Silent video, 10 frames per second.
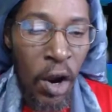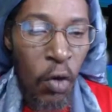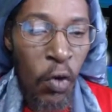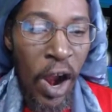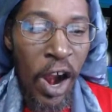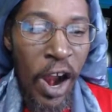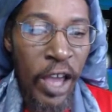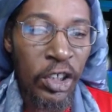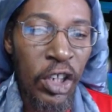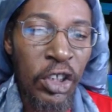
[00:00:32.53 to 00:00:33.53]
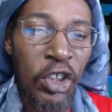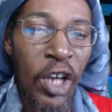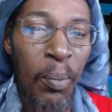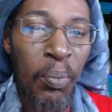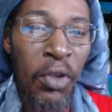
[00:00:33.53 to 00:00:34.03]

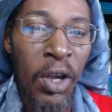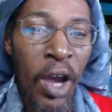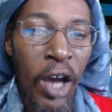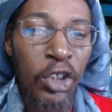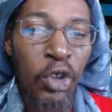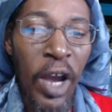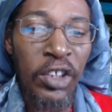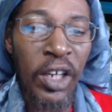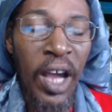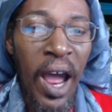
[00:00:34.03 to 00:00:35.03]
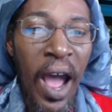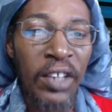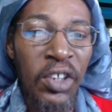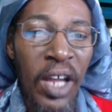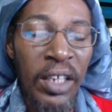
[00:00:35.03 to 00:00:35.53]
relationship. A tragic
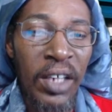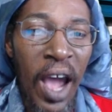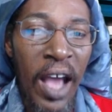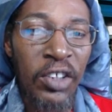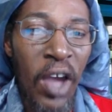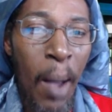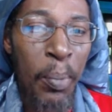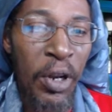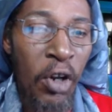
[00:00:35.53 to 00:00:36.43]
accident has happened